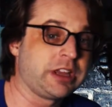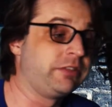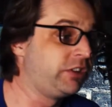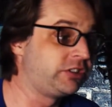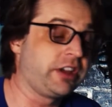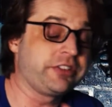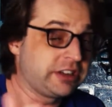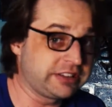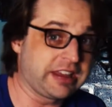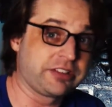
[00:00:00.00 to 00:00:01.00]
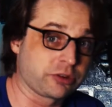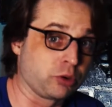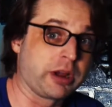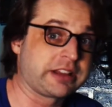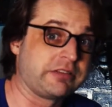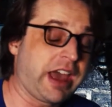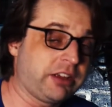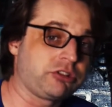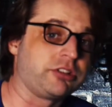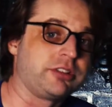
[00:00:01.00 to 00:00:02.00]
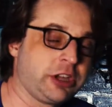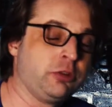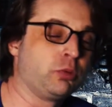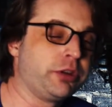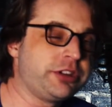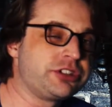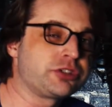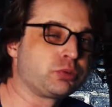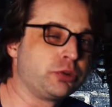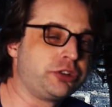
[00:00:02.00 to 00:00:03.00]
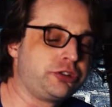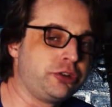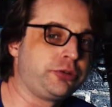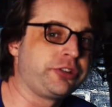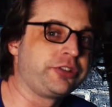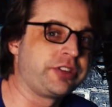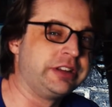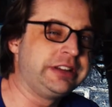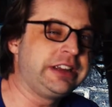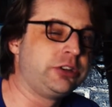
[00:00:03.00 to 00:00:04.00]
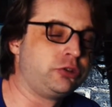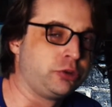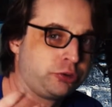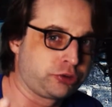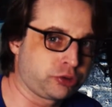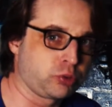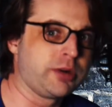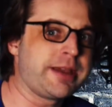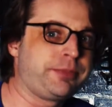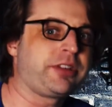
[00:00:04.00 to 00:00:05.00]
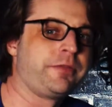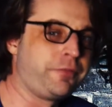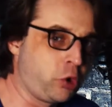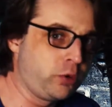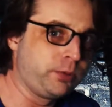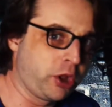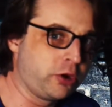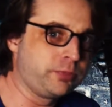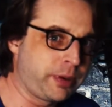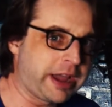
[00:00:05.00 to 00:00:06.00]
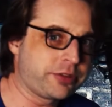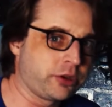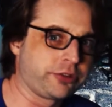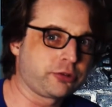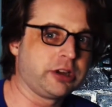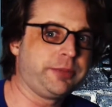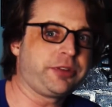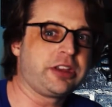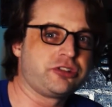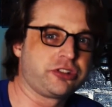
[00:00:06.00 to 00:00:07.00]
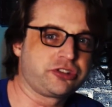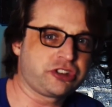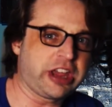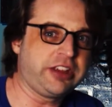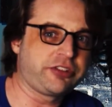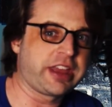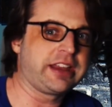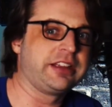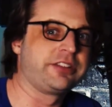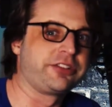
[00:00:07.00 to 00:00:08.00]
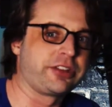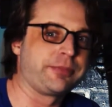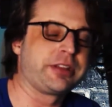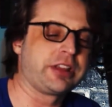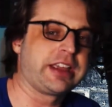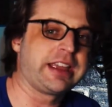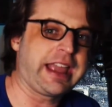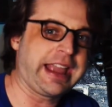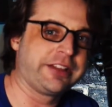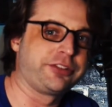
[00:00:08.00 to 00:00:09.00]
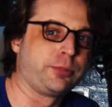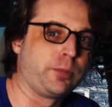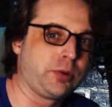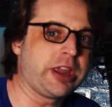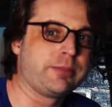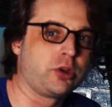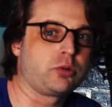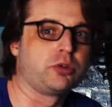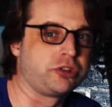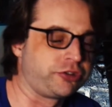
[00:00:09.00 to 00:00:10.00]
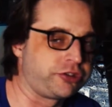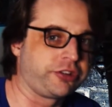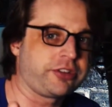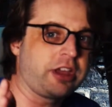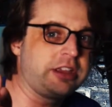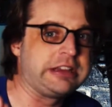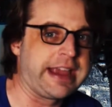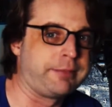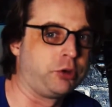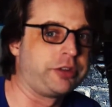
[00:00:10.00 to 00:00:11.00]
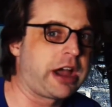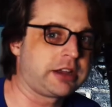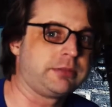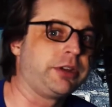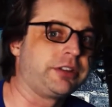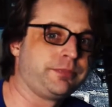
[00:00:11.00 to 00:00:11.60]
And if it doesn't, it takes corrective action. It really just reduces the need to script full blown Python scripts and just change that into something like an Ansible playbook, which is just a YAML document.